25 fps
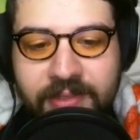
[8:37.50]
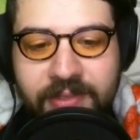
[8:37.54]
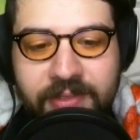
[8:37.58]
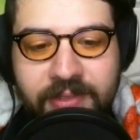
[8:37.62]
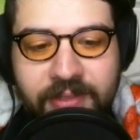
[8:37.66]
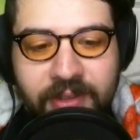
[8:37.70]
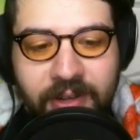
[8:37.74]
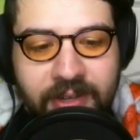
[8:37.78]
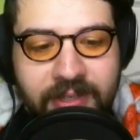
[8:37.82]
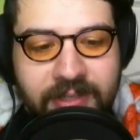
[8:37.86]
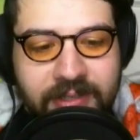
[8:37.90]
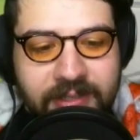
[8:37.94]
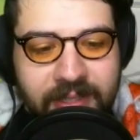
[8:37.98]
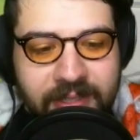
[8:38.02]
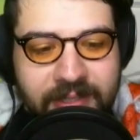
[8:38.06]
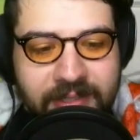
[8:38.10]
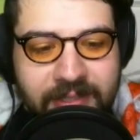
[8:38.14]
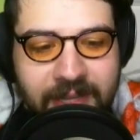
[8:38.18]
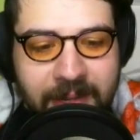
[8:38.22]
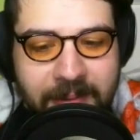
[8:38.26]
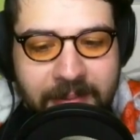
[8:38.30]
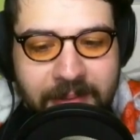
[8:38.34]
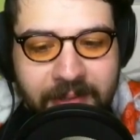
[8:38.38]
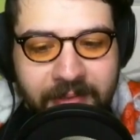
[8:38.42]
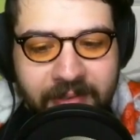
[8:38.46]
There are 6
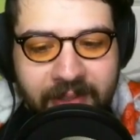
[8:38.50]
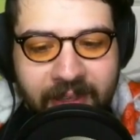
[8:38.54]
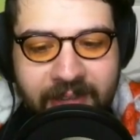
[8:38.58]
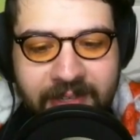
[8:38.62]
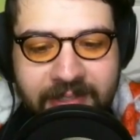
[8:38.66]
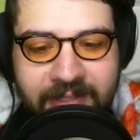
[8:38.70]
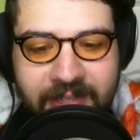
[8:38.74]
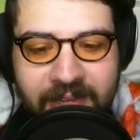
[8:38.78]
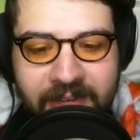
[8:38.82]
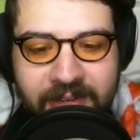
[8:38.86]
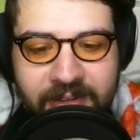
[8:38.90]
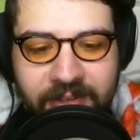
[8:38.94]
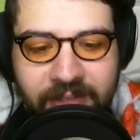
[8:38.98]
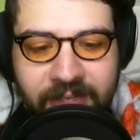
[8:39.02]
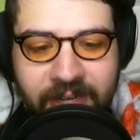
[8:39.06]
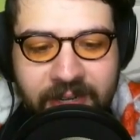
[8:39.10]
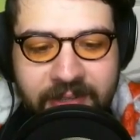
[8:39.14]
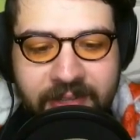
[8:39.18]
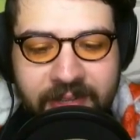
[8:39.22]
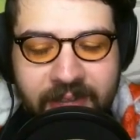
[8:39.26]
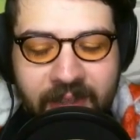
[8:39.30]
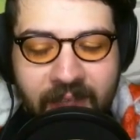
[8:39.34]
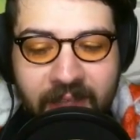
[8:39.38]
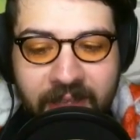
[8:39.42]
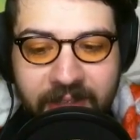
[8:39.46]
types of eggs hidden around
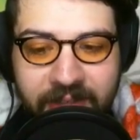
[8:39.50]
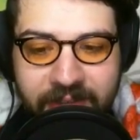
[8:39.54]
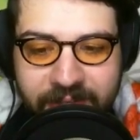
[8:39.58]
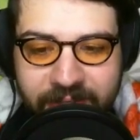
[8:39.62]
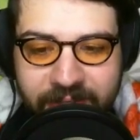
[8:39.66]
the island,